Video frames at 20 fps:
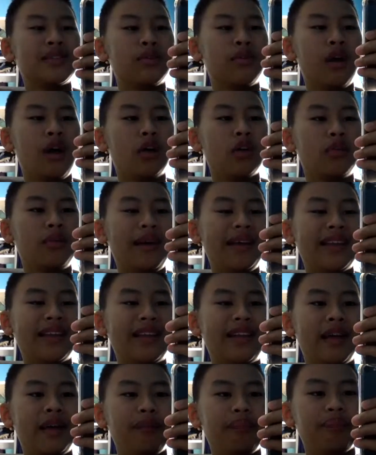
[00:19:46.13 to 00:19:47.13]
will
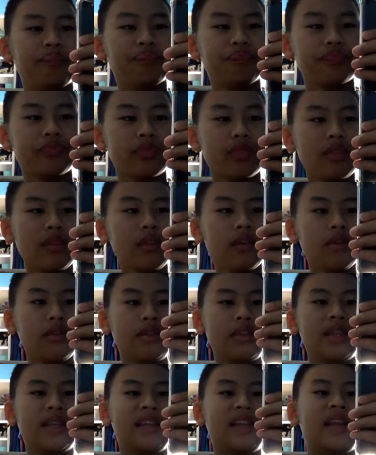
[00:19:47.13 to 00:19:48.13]
automatically
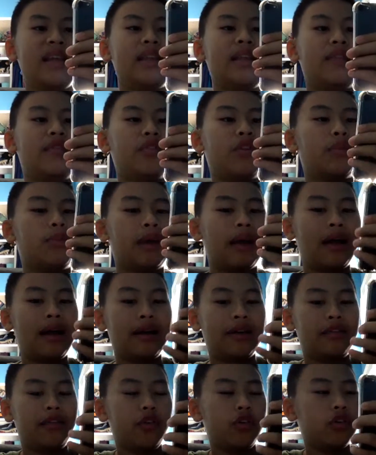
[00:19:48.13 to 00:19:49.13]
deleted from
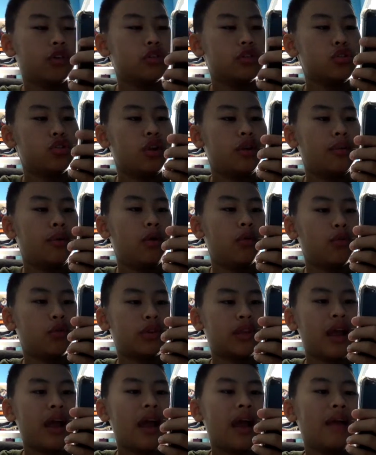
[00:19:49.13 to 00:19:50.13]
my photo stream over
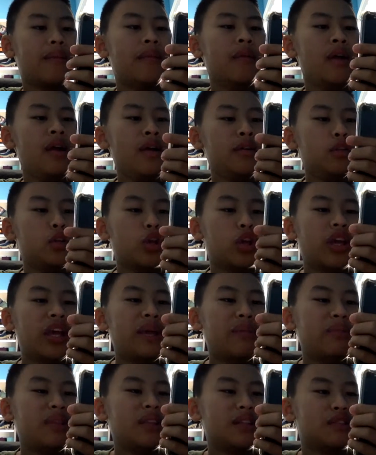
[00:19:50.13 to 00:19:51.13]
time. To
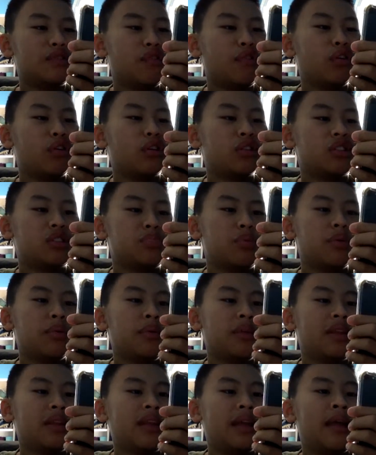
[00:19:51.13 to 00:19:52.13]
keep these photos
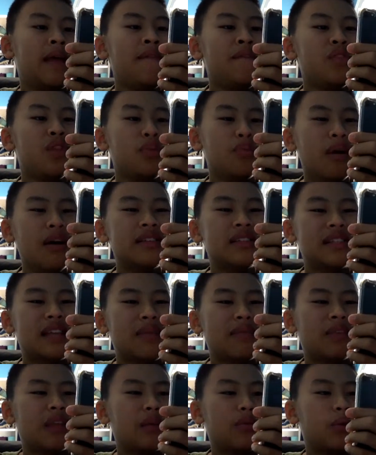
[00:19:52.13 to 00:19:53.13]
permanently, you must
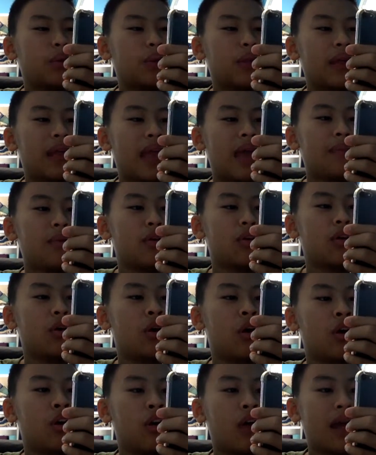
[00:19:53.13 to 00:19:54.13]
save them to the camera
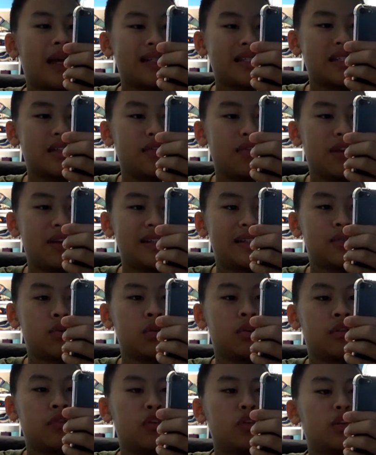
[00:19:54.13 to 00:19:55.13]
on your iOS device or
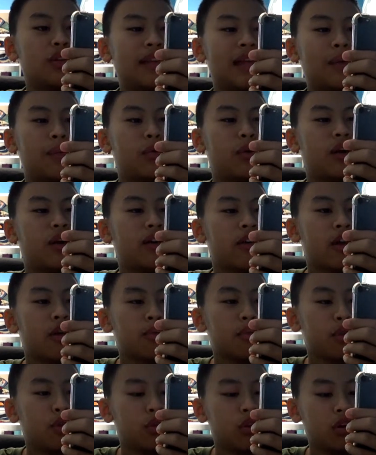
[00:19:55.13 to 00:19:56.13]
the photo library on
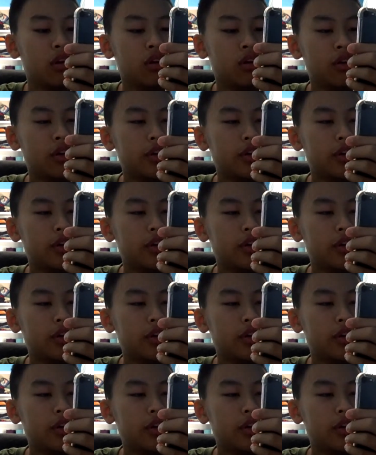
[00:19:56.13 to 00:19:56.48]
computer.